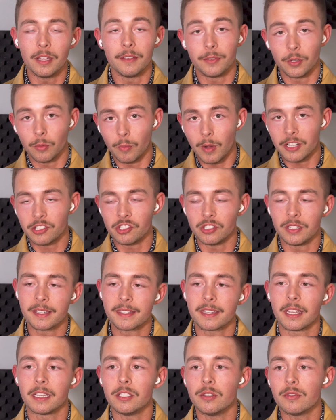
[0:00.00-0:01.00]
if you're watching
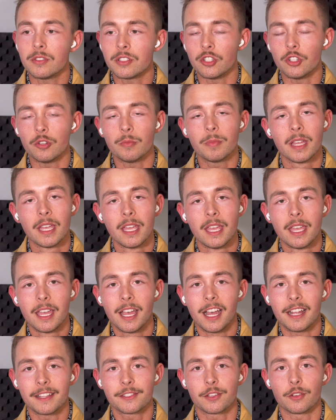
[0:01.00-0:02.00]
this on YouTube.
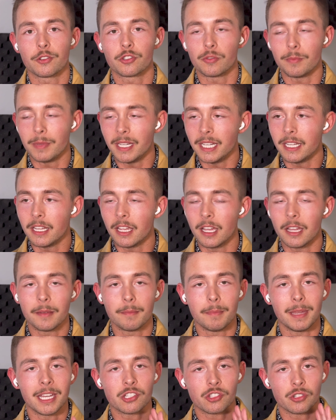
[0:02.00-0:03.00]
On social media,
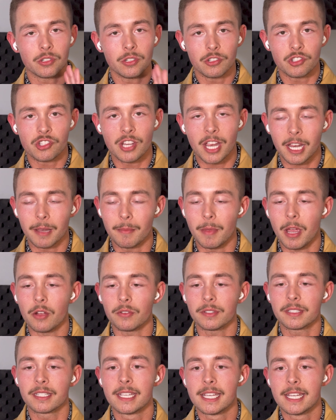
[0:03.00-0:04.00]
make sure you check him
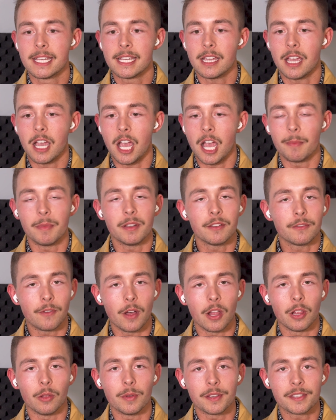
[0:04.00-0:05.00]
out and
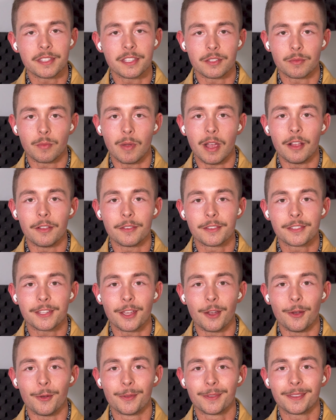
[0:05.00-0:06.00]
follow us as well. So